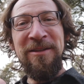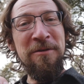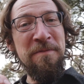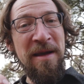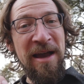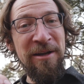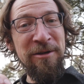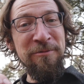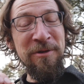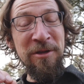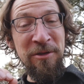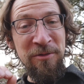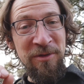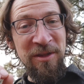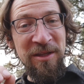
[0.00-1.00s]
matter what
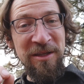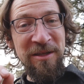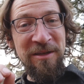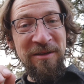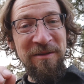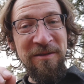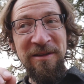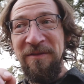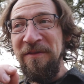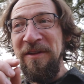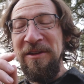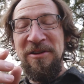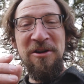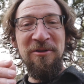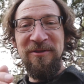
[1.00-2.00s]
you think if
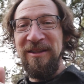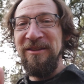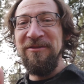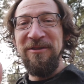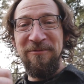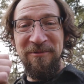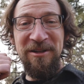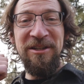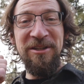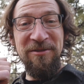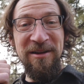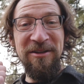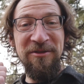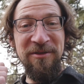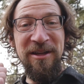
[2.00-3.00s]
he knows that there's a rich
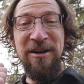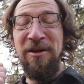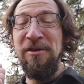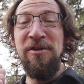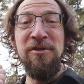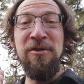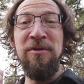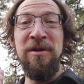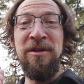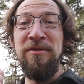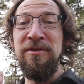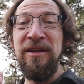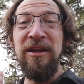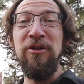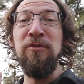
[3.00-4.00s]
treasure there and
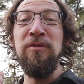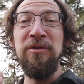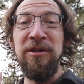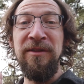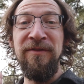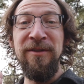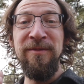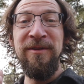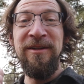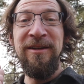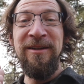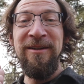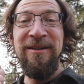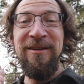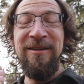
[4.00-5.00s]
you say you don't believe him?
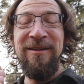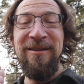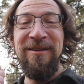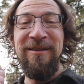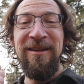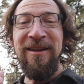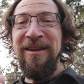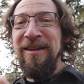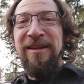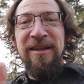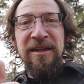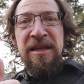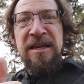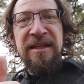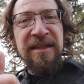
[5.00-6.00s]
Like
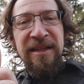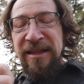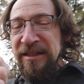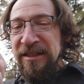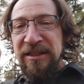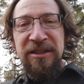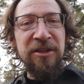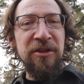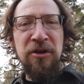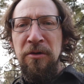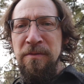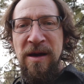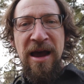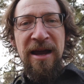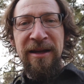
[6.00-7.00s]
he's just gonna go
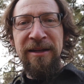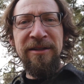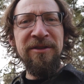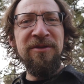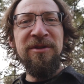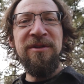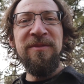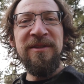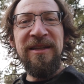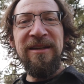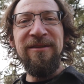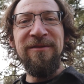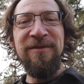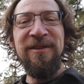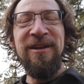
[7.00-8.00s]
back and do it
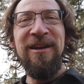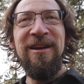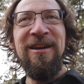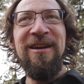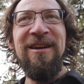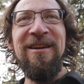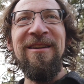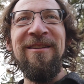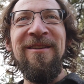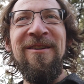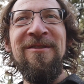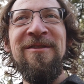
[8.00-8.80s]
himself, and